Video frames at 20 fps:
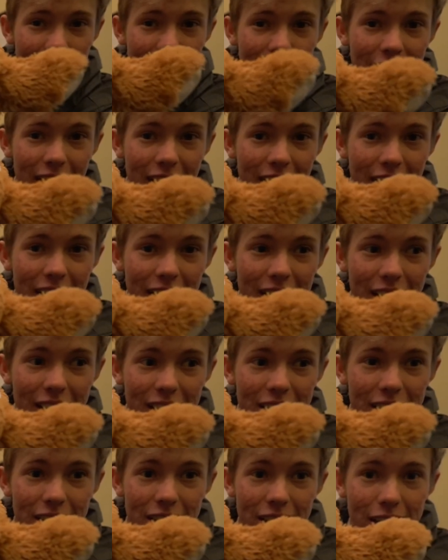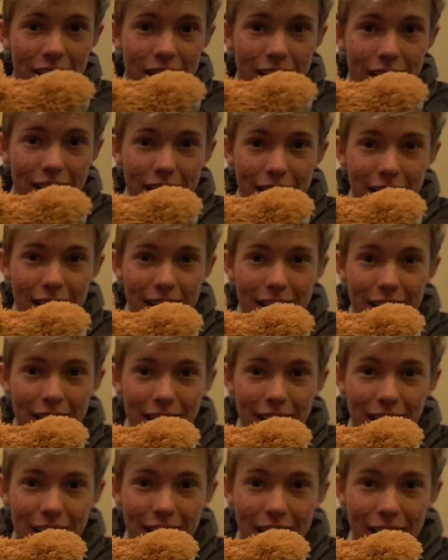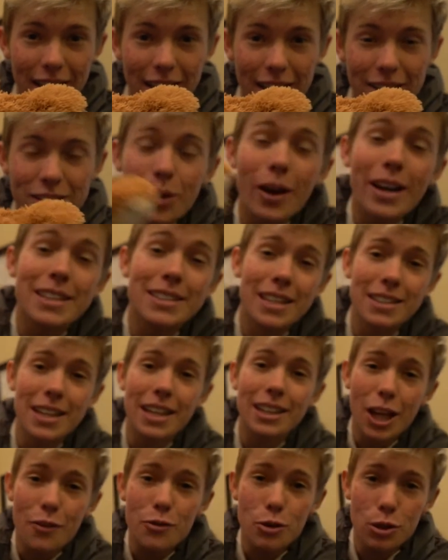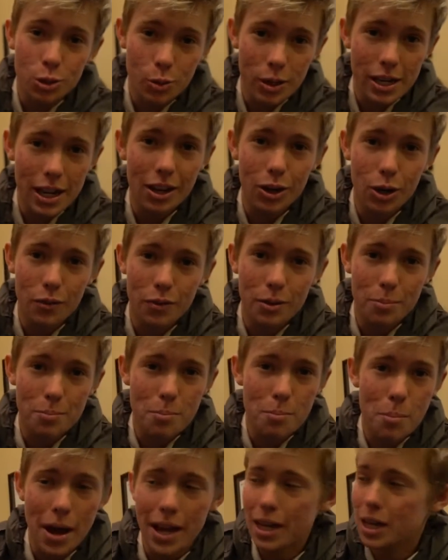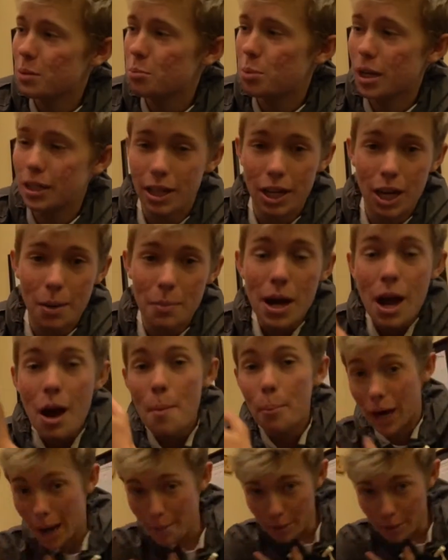you, sweetie. So it says, I love you, sweetie. I don't know if the mic can pick that up, but